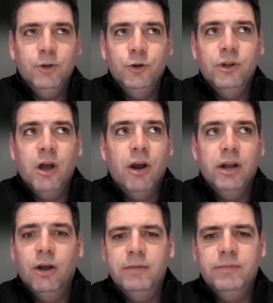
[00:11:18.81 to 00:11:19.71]
Another
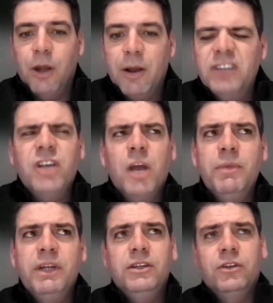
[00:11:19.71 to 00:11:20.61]
highlight, you know, and so
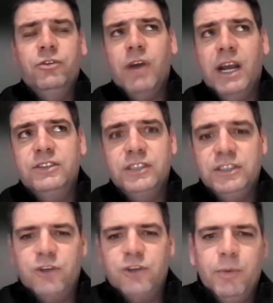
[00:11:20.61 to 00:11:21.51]
many, great to
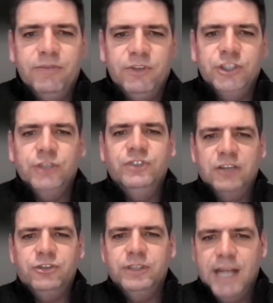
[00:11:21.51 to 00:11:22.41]
see so many of the youth
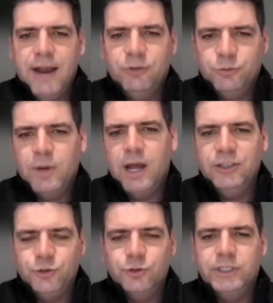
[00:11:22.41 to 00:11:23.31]
section there as well,
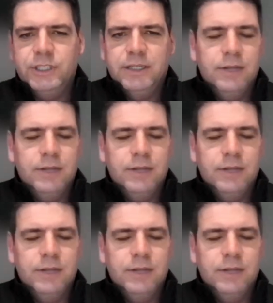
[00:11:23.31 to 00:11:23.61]
enjoying it.